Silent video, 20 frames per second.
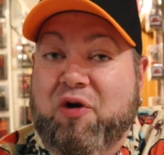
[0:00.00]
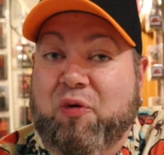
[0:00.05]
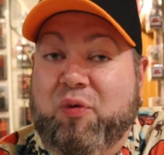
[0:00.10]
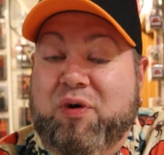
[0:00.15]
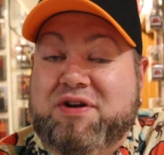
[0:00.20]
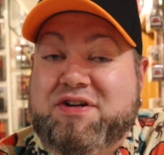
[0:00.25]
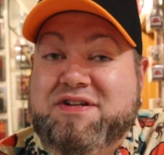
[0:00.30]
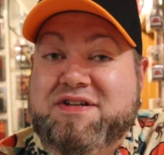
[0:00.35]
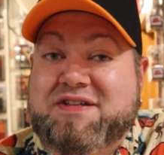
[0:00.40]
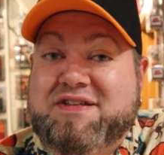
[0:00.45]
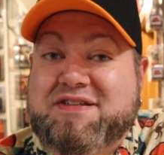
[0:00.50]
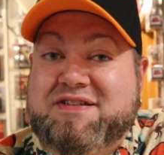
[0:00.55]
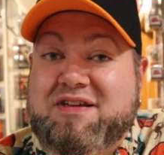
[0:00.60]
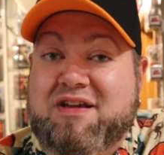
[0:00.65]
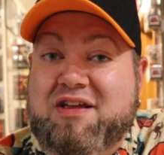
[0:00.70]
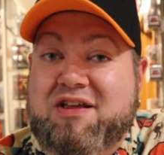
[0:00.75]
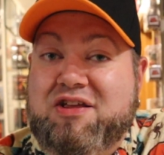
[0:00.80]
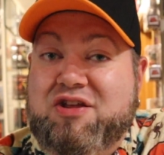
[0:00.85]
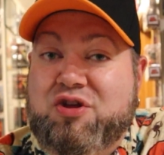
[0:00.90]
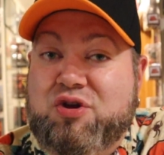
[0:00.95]
which is
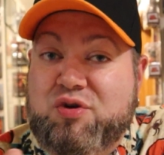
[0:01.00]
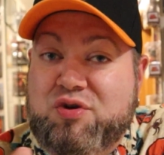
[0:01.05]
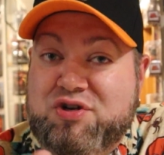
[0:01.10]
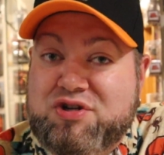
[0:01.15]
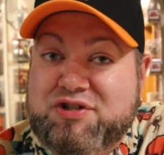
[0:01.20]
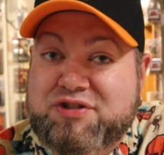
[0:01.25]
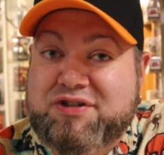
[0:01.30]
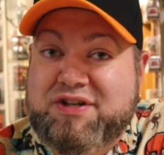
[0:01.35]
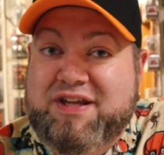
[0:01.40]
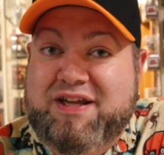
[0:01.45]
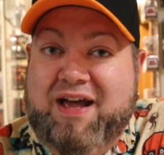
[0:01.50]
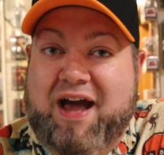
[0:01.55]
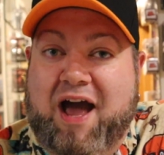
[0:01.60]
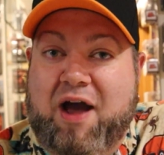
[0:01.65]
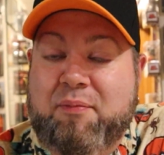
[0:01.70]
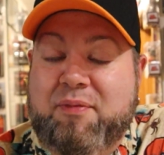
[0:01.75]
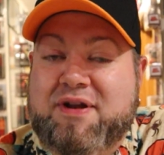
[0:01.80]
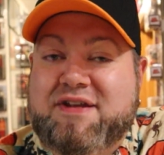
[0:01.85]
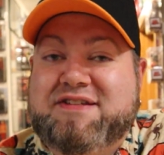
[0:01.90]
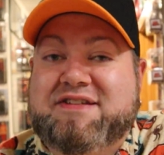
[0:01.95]
usually,
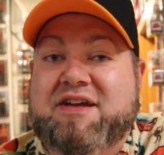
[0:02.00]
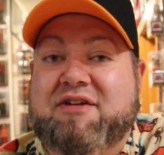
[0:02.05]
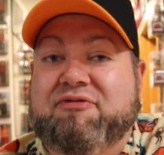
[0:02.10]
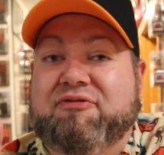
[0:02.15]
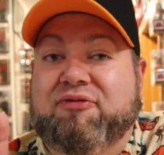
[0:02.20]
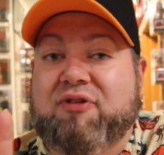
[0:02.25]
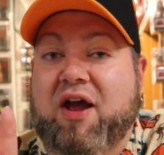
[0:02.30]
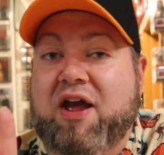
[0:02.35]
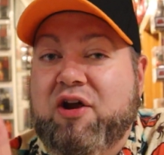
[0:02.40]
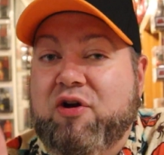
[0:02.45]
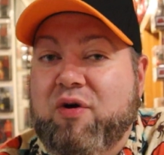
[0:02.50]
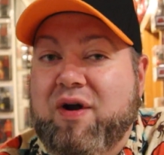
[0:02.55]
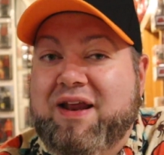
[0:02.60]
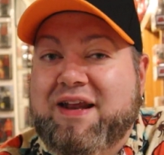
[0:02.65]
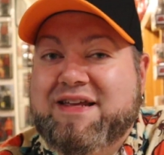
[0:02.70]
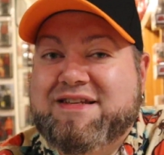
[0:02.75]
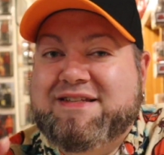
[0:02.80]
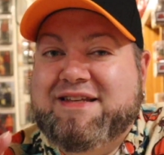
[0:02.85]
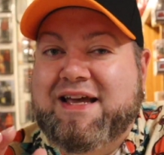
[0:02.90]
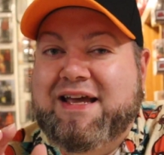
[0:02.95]
I'm going to say Fright
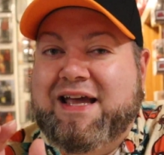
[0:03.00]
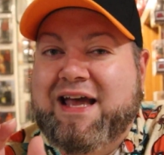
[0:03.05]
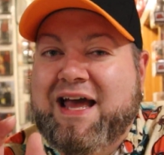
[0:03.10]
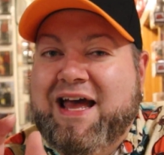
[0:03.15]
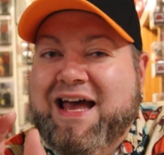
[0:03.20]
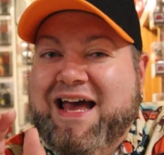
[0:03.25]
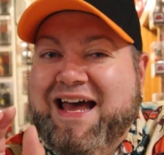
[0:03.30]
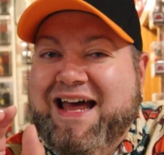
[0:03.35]
Crate is like